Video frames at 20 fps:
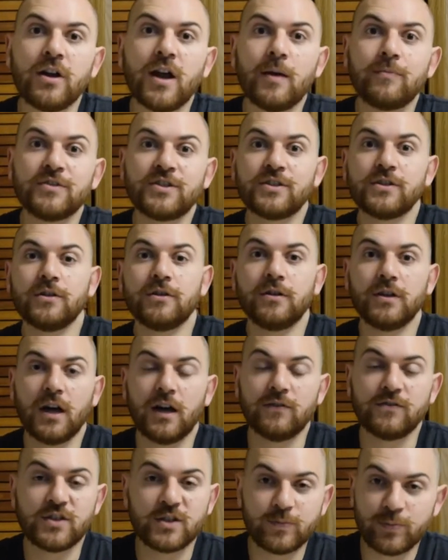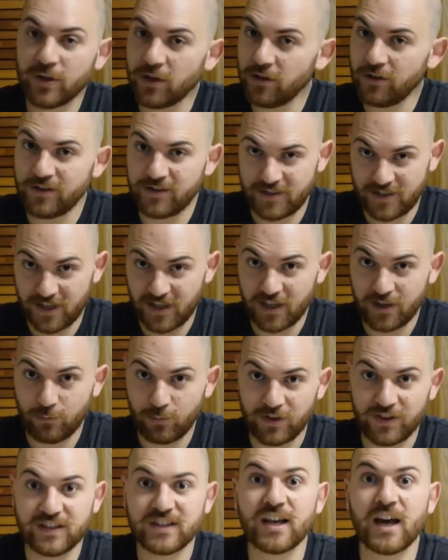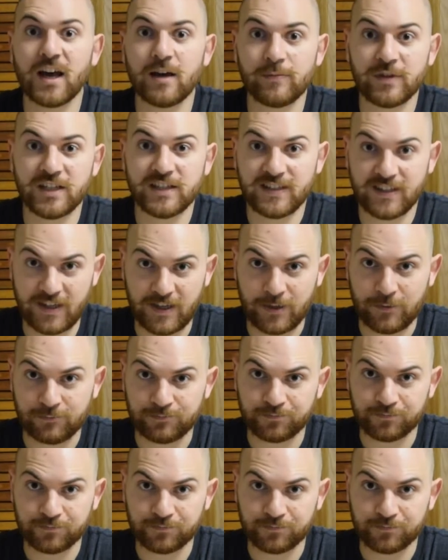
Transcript: episode of Spill the Tea with Tommy D.